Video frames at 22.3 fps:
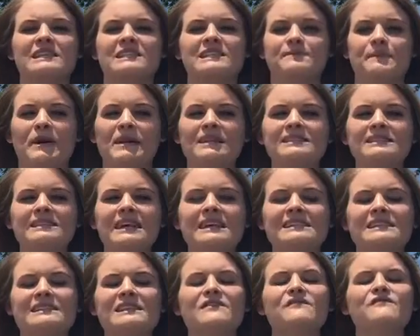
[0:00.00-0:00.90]
Speeds
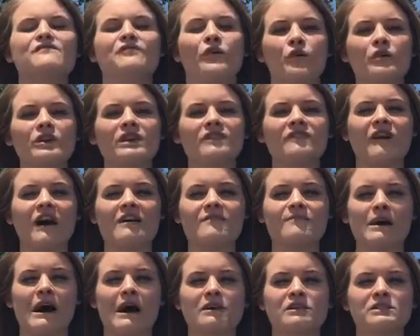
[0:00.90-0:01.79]
less than 45
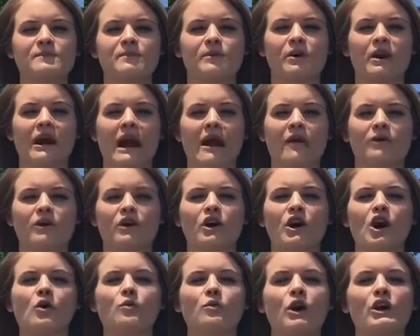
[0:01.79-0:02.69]
miles per hour
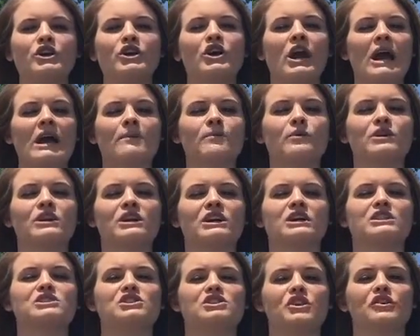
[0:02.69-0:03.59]
are what you're able to
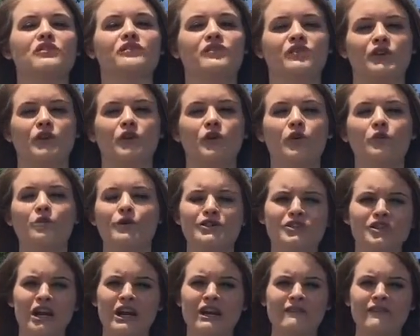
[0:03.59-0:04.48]
conserve fuel when
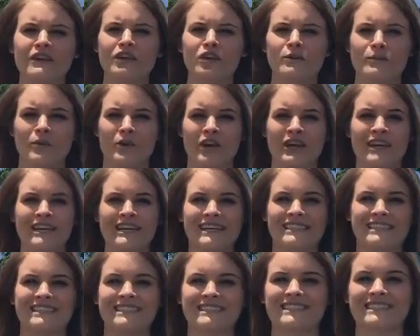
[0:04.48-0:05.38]
driving your
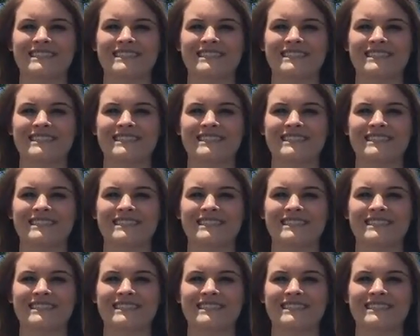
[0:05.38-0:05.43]
Prius.